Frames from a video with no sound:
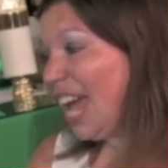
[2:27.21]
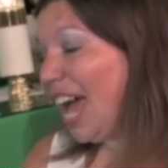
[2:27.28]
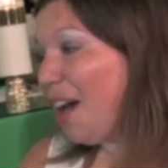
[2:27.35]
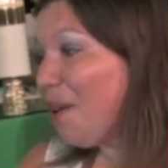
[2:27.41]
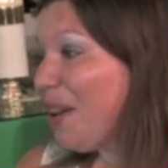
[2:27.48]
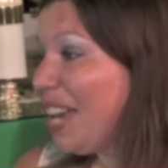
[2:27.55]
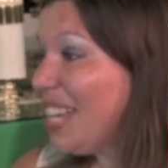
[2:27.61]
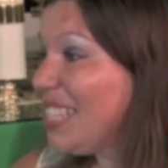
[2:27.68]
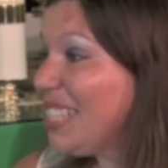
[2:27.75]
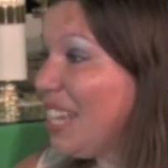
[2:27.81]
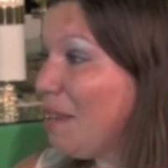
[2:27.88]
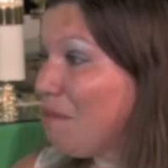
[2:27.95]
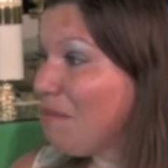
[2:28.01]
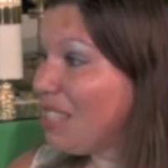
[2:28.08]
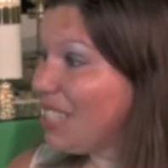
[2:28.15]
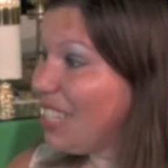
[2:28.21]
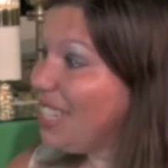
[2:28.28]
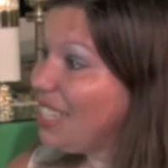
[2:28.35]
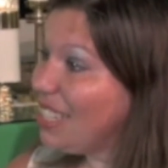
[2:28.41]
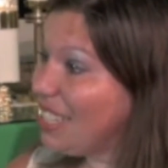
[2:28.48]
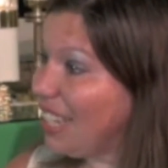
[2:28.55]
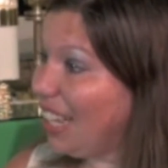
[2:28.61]
How has
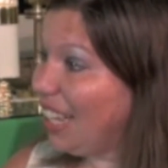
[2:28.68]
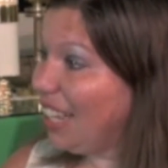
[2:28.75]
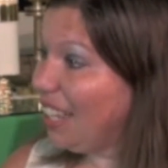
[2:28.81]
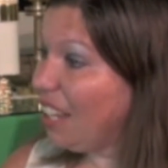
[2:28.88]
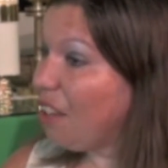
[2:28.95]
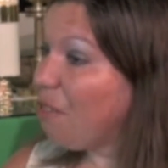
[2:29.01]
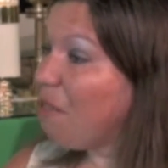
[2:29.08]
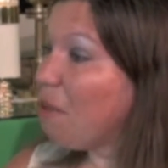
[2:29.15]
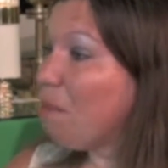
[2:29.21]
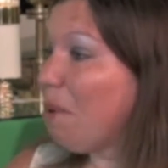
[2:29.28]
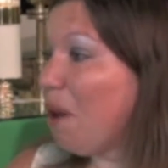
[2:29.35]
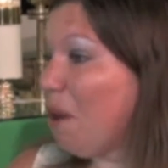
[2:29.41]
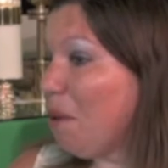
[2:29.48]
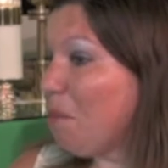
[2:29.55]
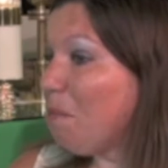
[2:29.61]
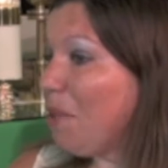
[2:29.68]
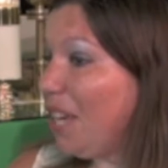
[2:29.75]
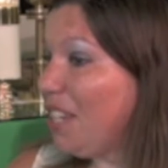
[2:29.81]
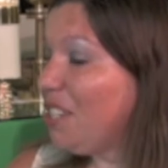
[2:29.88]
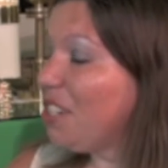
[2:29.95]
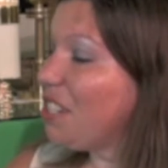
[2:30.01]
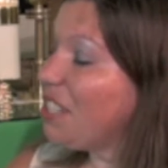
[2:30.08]
MCC of the Palm
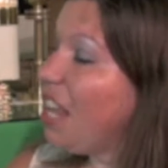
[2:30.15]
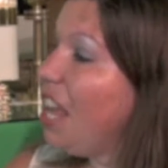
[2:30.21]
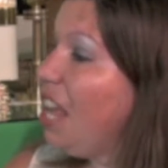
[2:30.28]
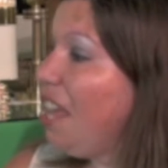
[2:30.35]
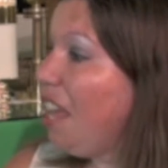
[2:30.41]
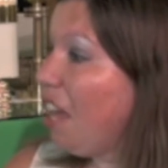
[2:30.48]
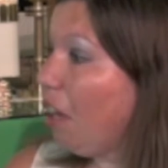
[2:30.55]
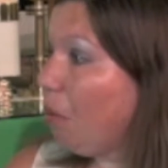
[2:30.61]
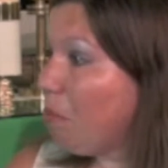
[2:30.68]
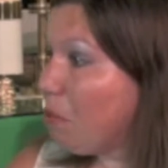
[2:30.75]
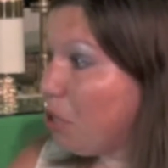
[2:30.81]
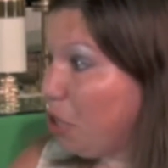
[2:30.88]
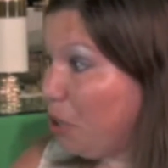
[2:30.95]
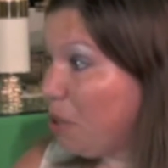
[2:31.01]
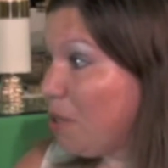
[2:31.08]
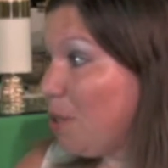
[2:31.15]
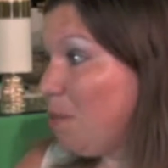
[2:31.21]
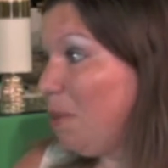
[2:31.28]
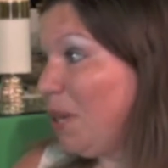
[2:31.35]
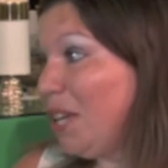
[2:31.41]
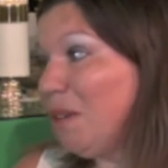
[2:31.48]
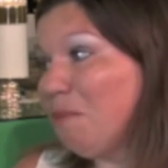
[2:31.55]
Beaches helped you
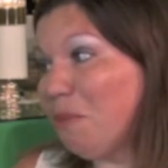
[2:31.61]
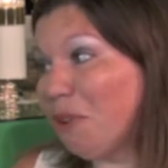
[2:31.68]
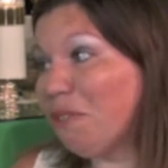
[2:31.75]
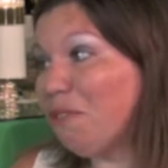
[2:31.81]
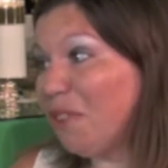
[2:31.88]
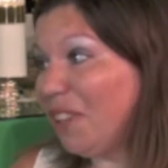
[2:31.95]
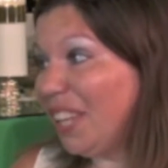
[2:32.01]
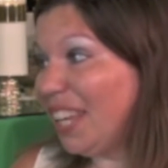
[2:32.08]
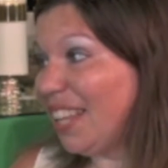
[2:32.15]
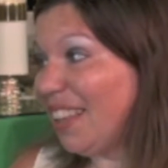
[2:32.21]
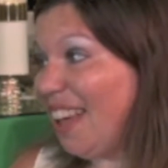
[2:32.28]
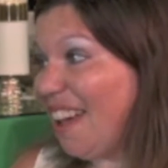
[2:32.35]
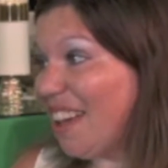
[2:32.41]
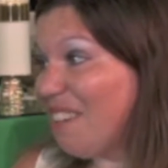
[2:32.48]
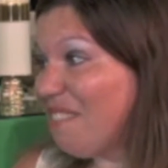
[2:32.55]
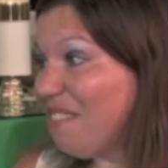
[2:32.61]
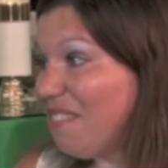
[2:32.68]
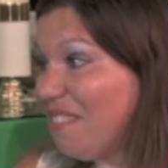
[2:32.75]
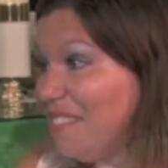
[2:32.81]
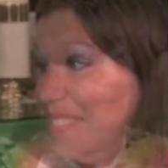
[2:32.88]
to become more fully alive?